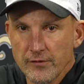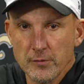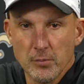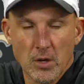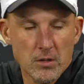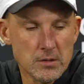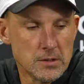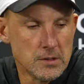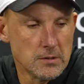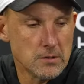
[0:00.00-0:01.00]
the football,
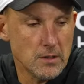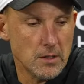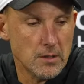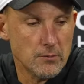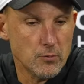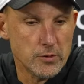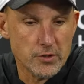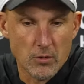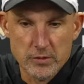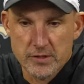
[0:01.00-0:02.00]
uh,
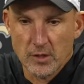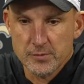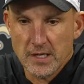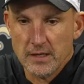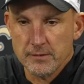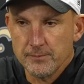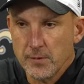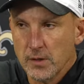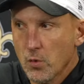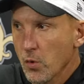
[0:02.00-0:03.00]
which always helps out a,
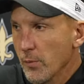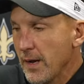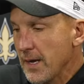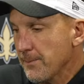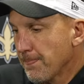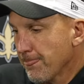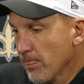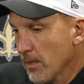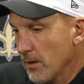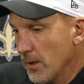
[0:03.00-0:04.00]
a quarterback.
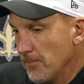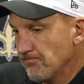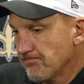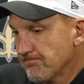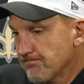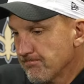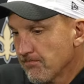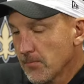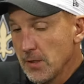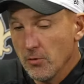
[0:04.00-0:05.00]
Um,
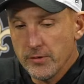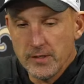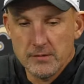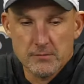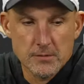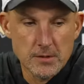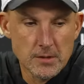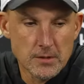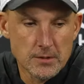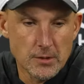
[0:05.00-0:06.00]
you know, and then
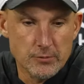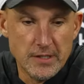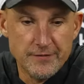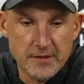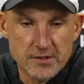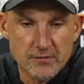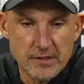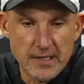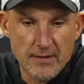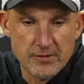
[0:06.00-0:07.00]
you know
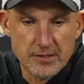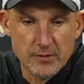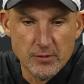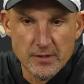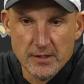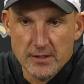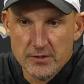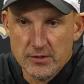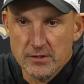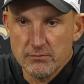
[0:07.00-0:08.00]
defensively, obviously with the
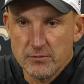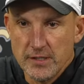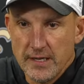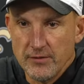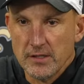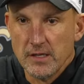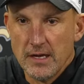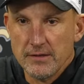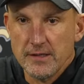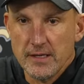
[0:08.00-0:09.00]
addition of Jadeveon
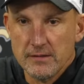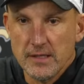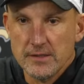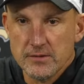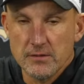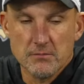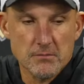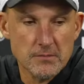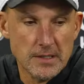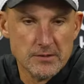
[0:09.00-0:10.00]
Clowney, that that's a
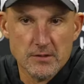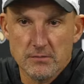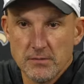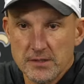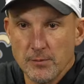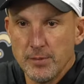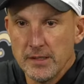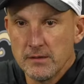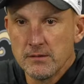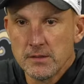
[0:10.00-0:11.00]
that's a that's a
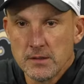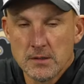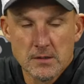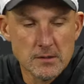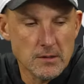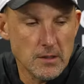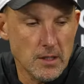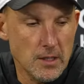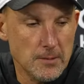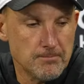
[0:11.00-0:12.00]
big
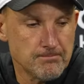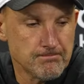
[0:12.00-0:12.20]
uh,